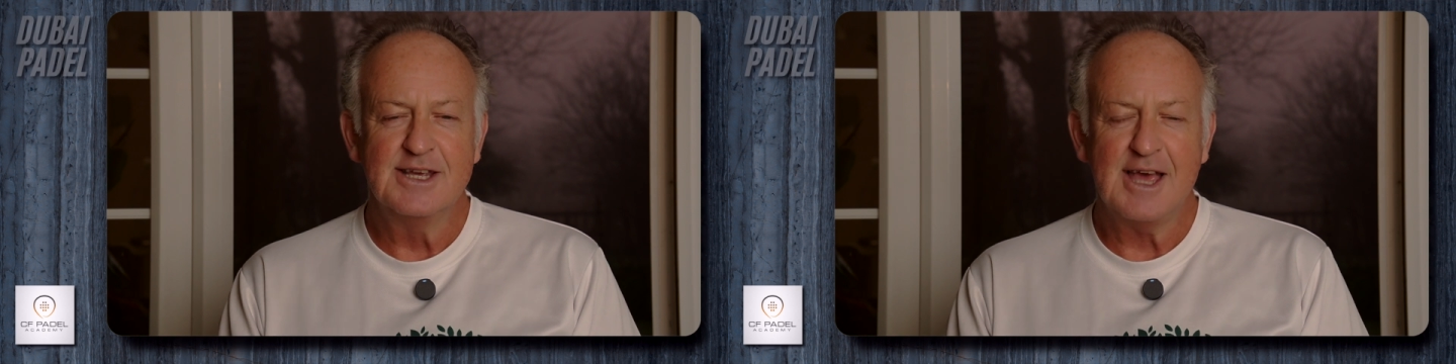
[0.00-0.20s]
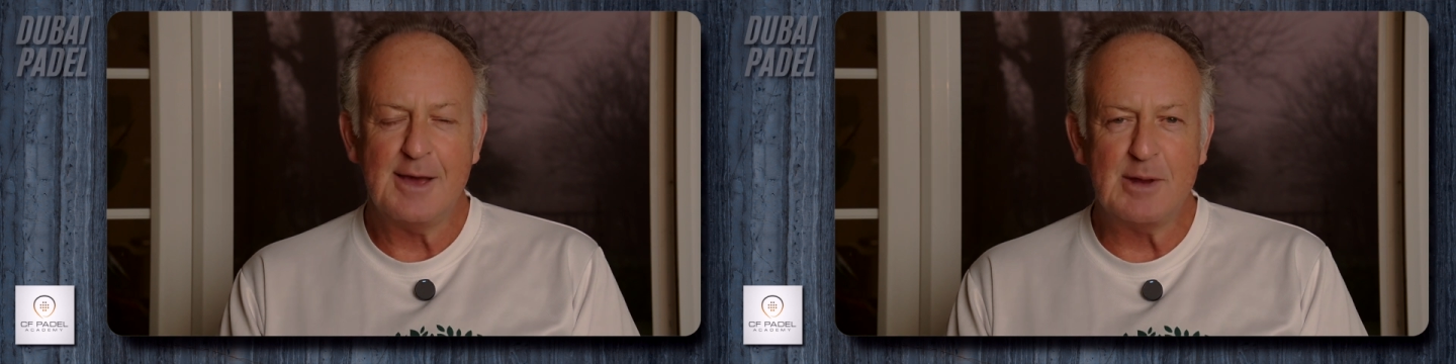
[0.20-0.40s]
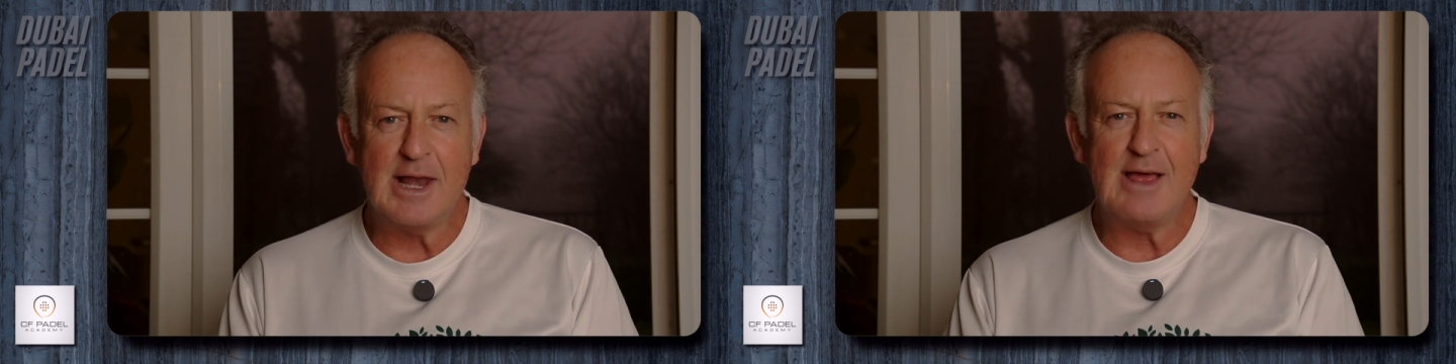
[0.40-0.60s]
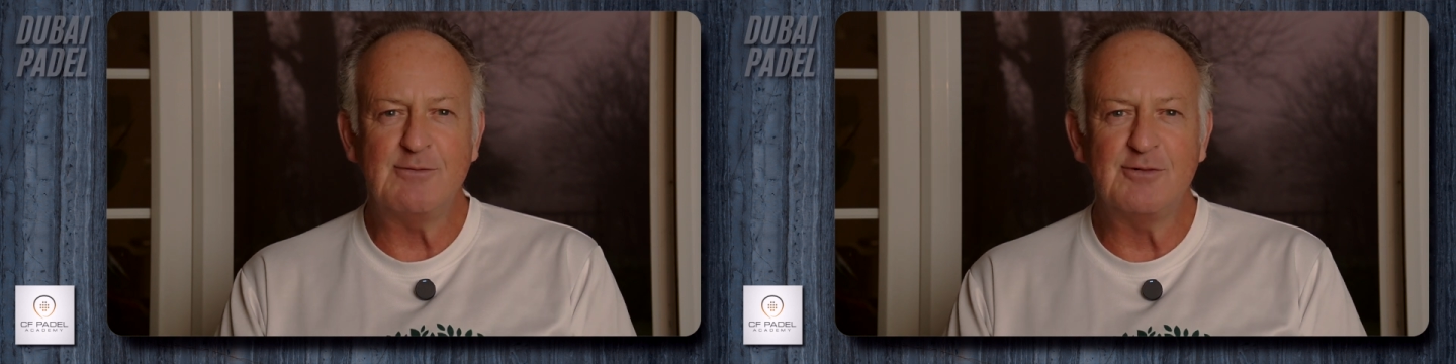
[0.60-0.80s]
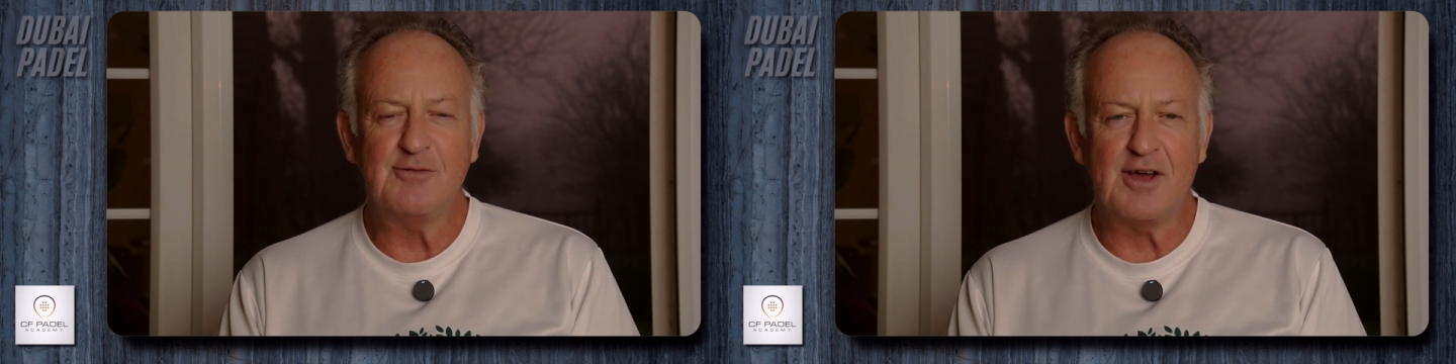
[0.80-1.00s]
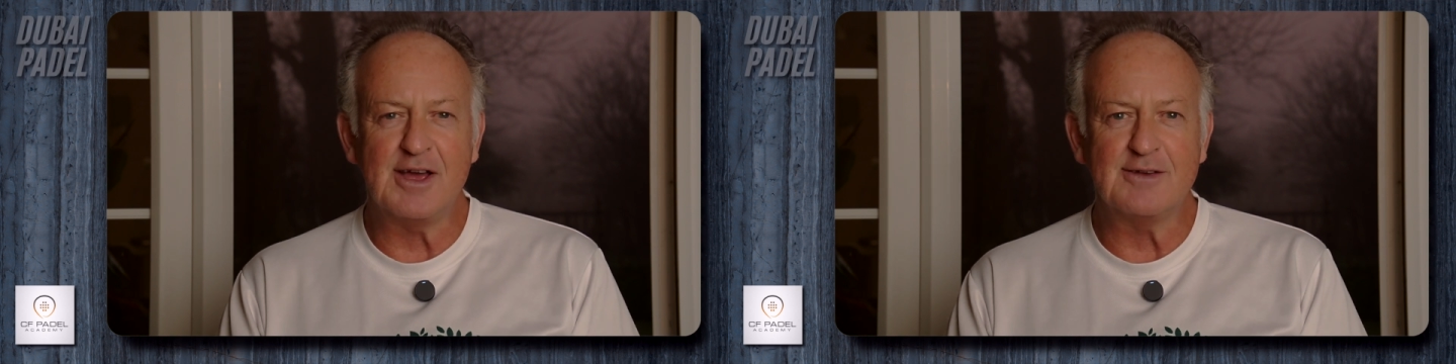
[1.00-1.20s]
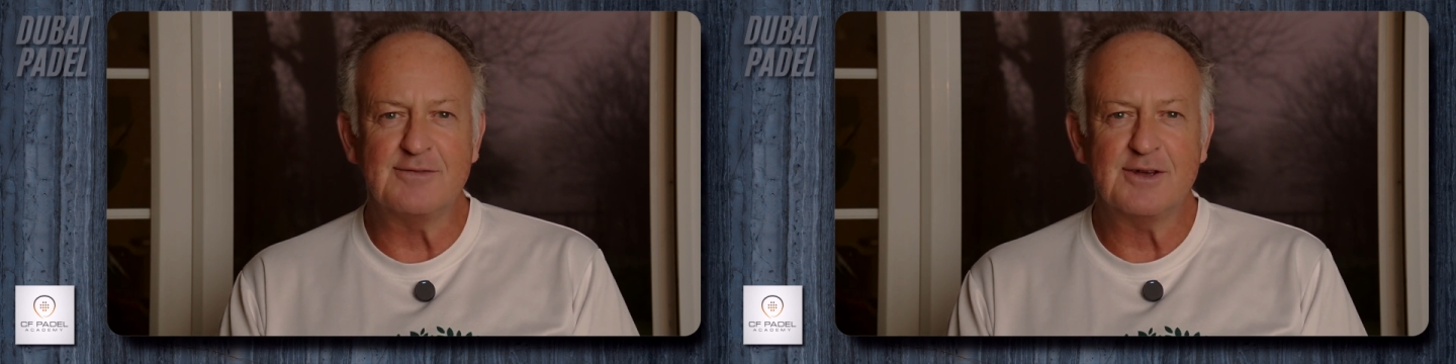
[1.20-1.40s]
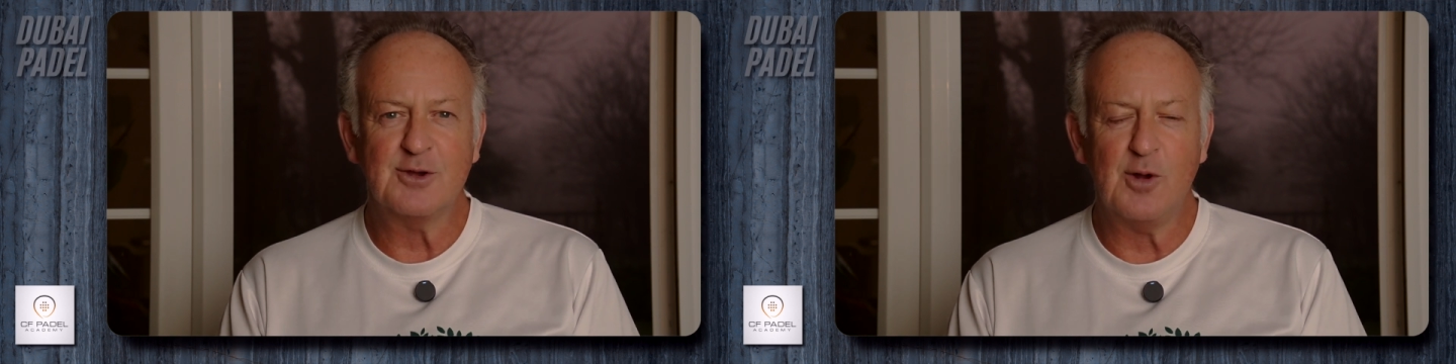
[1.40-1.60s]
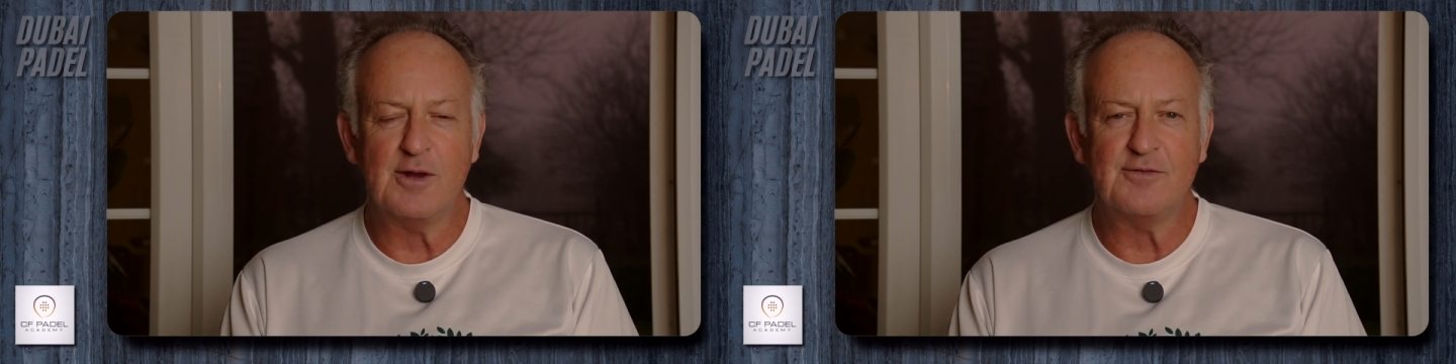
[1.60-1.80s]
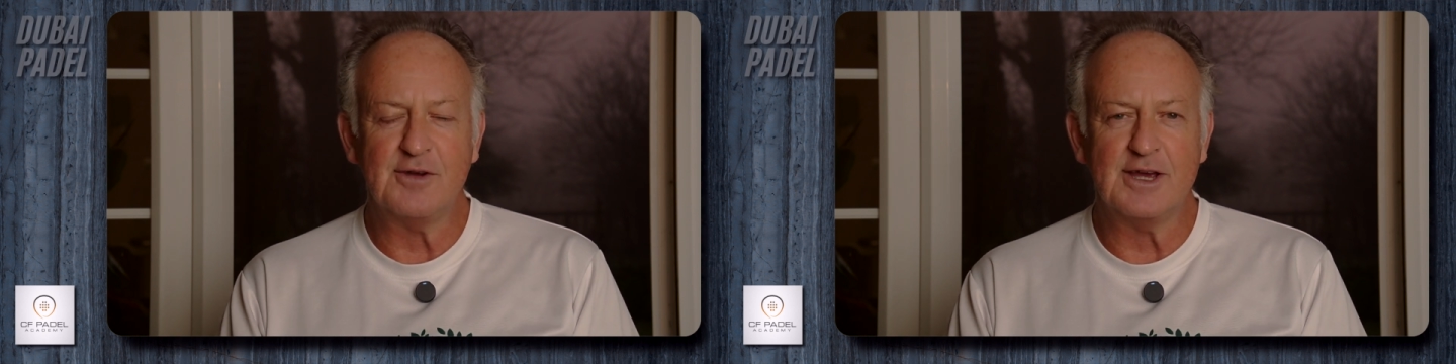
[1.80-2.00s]
I'm a level 5
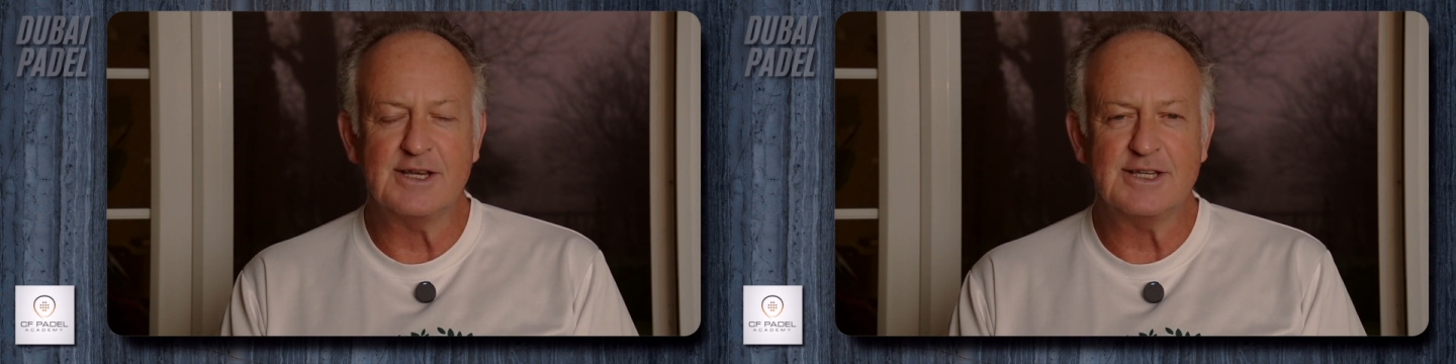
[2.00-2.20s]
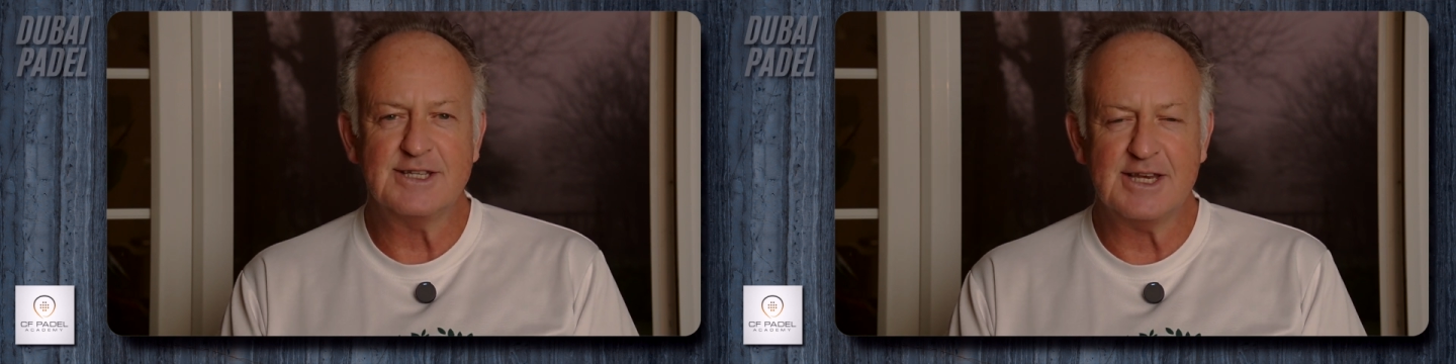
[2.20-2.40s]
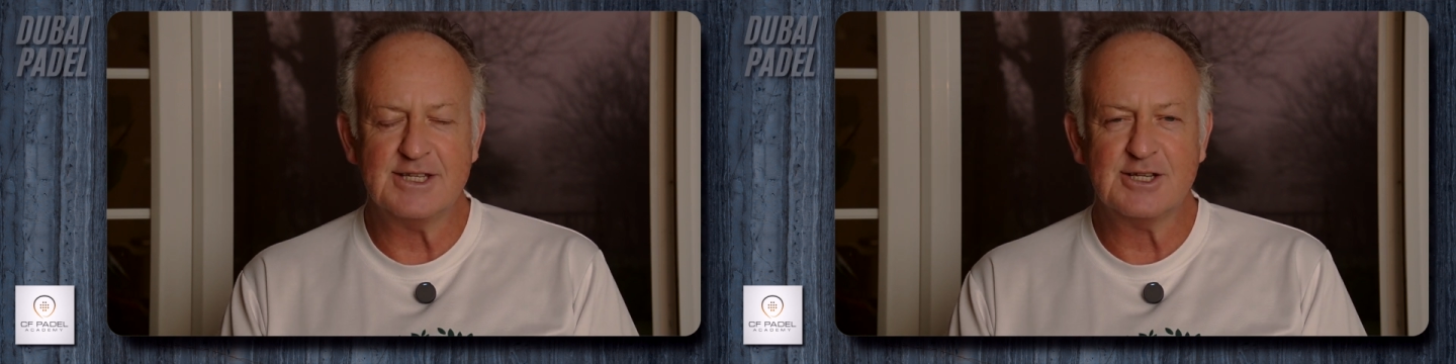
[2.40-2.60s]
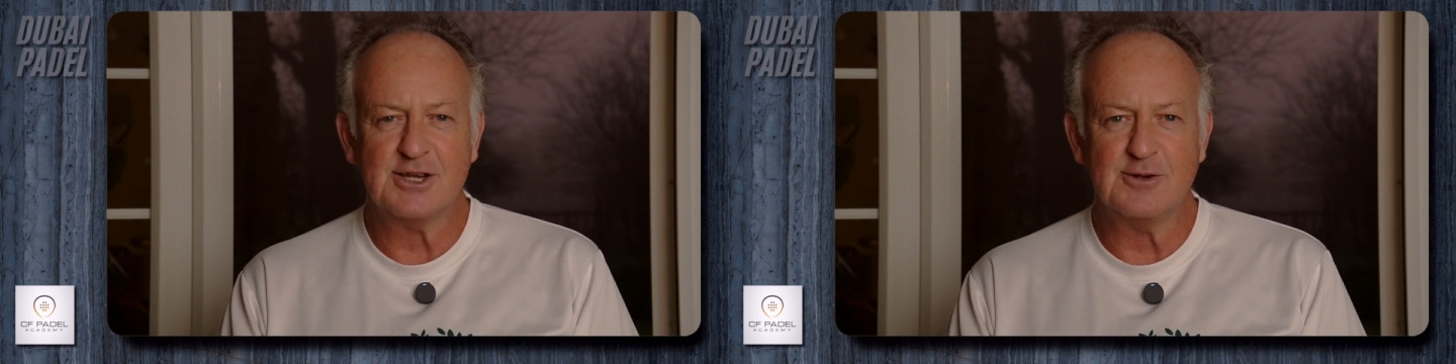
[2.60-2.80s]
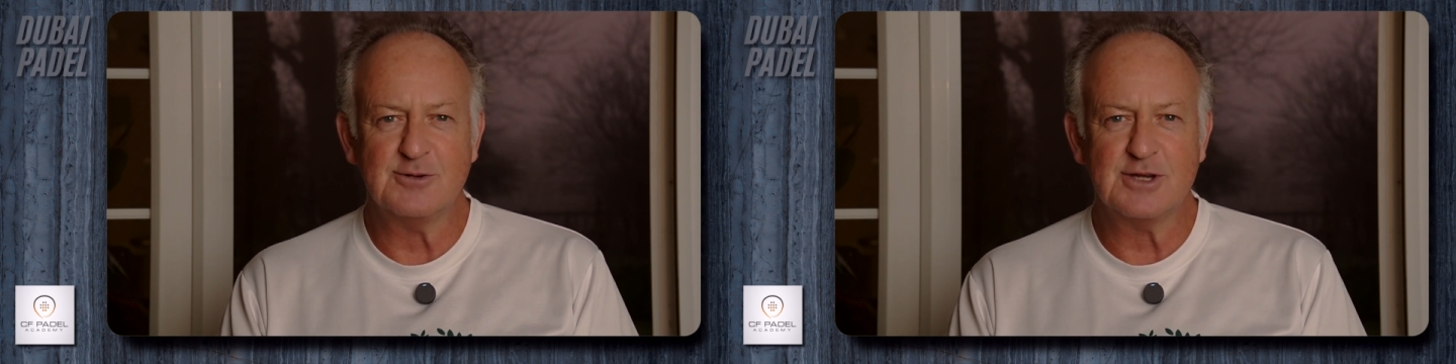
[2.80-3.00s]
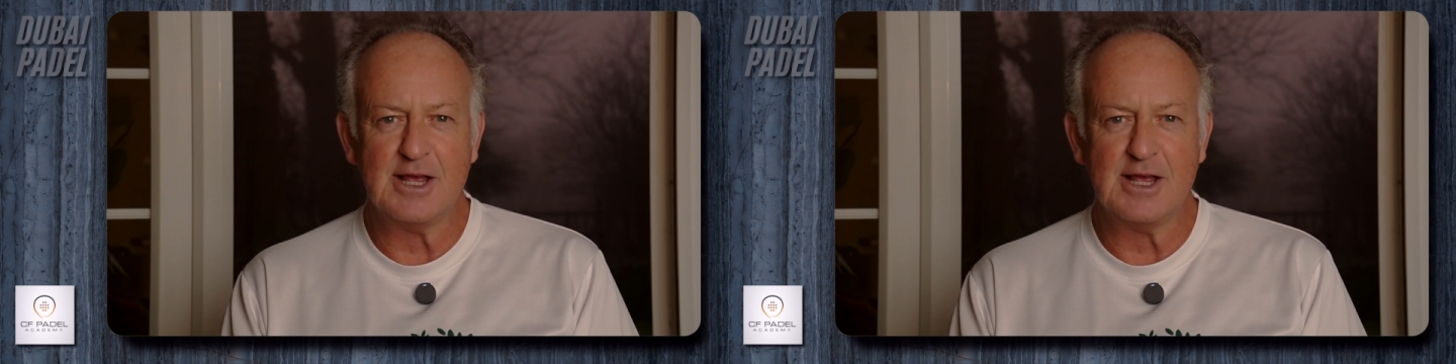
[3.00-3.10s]
qualified tennis coach,